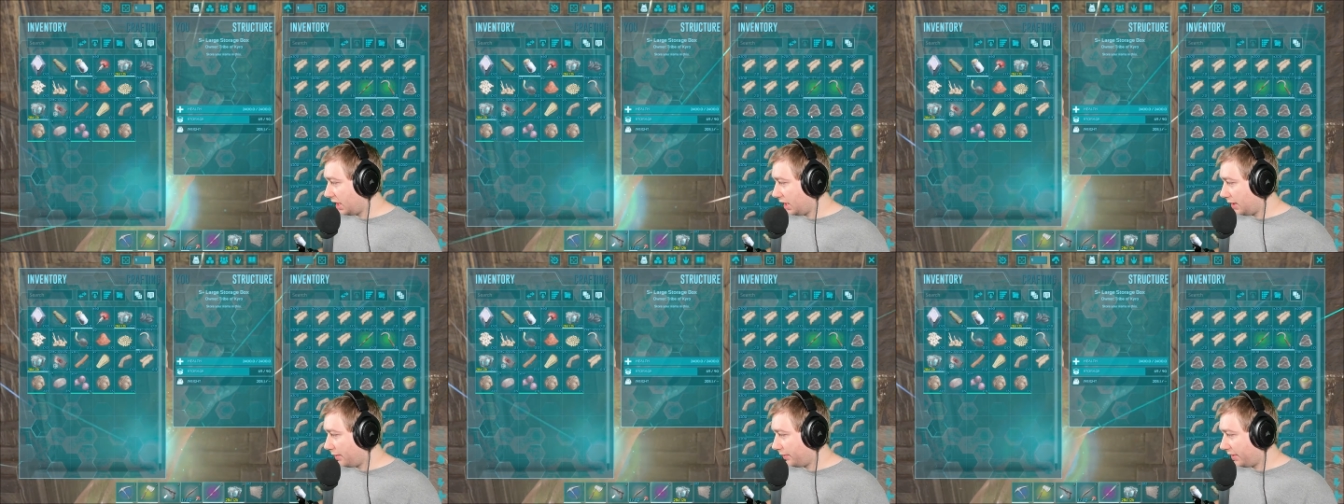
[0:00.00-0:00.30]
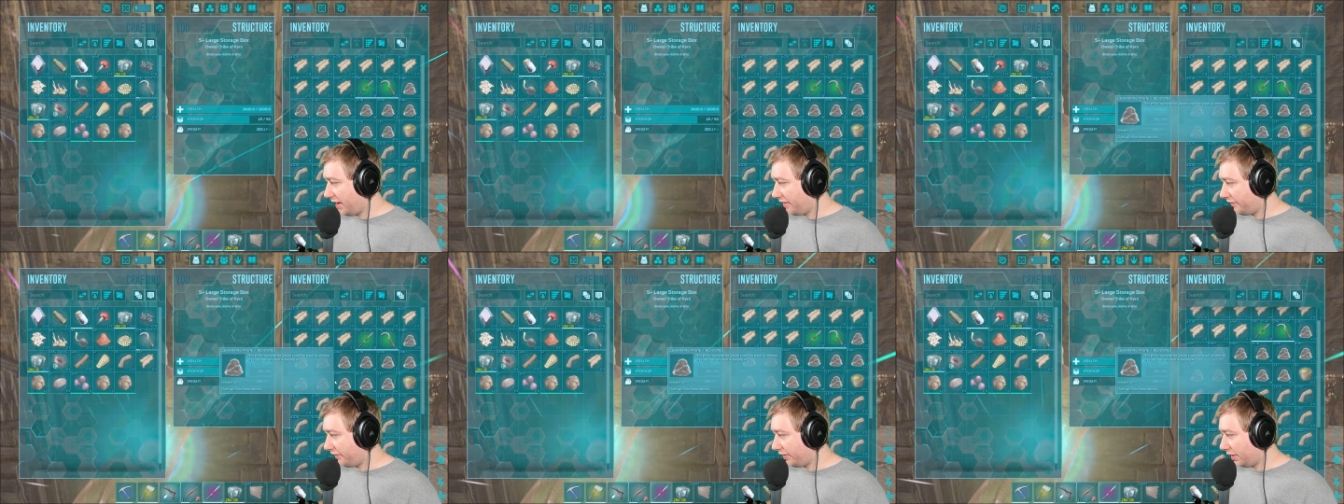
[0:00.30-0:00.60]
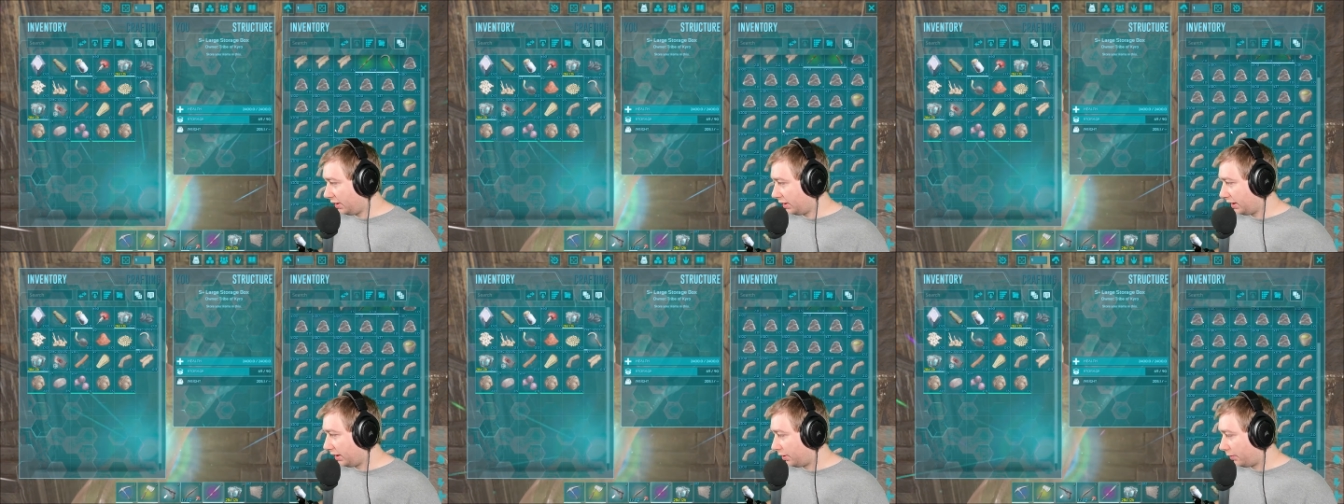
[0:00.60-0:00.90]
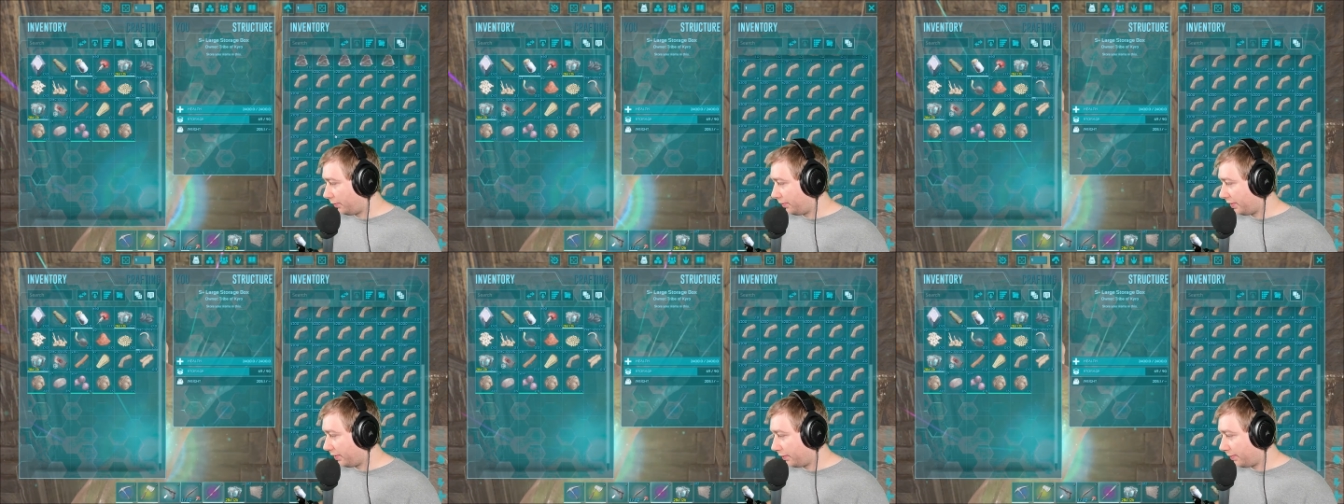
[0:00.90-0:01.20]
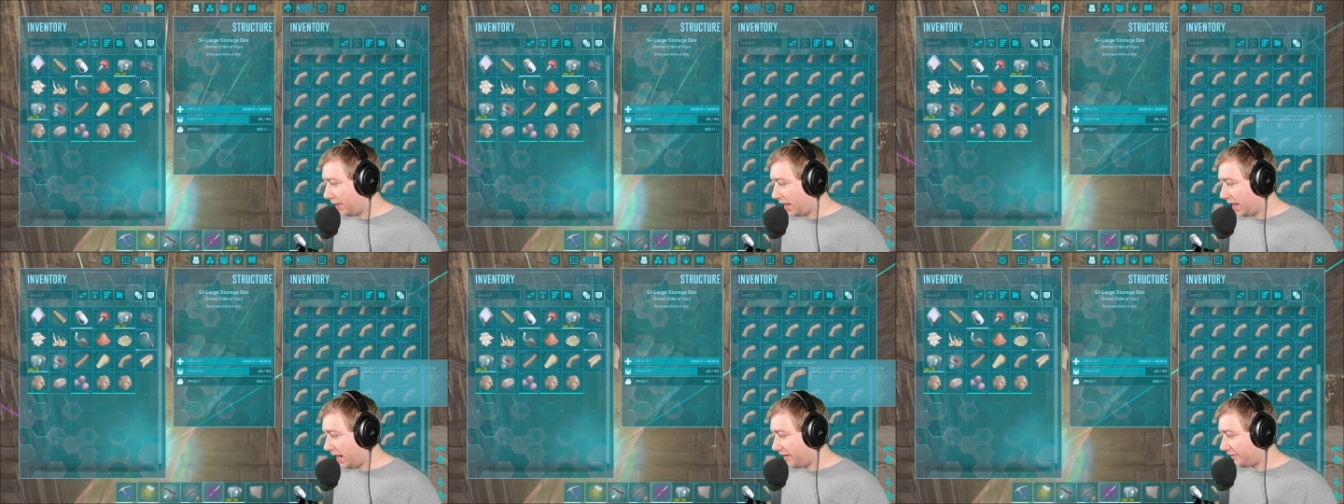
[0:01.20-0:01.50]
Oh, we have a little bit.
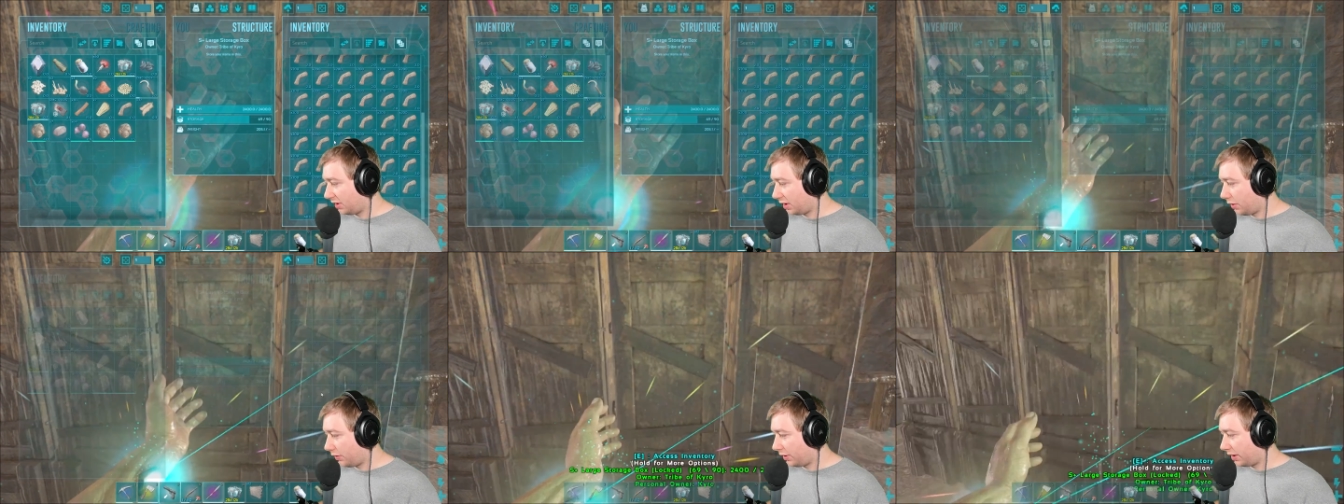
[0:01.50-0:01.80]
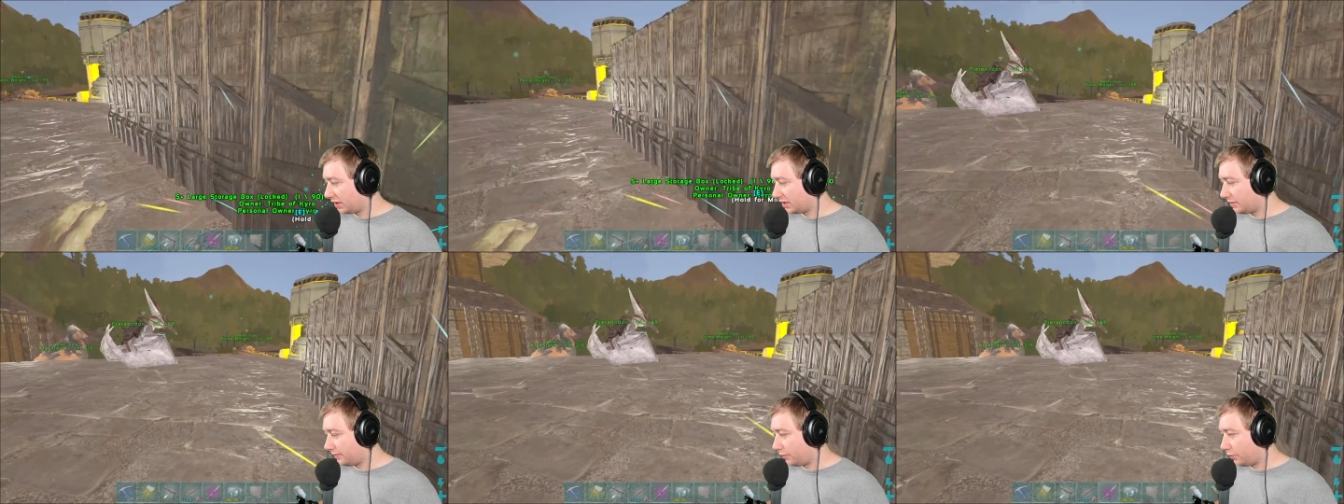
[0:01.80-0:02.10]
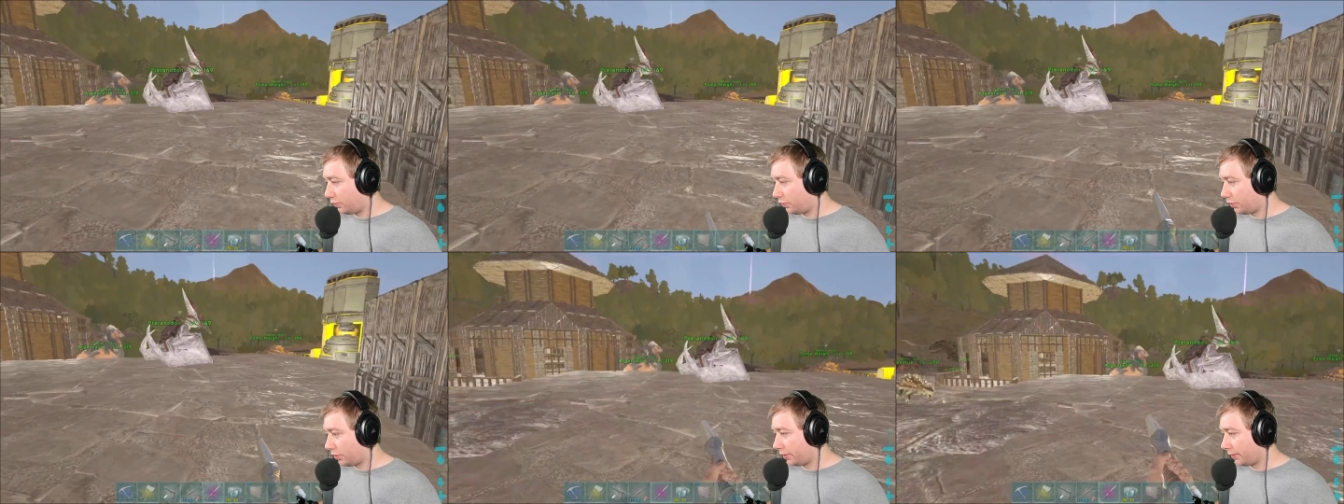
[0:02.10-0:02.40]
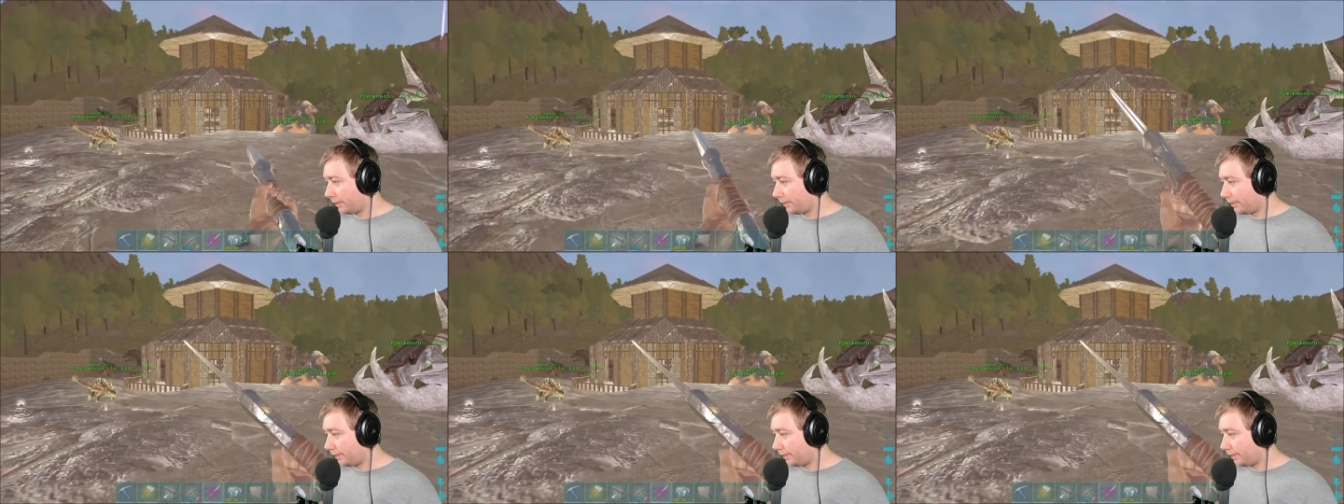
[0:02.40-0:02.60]
We might have to go get some more.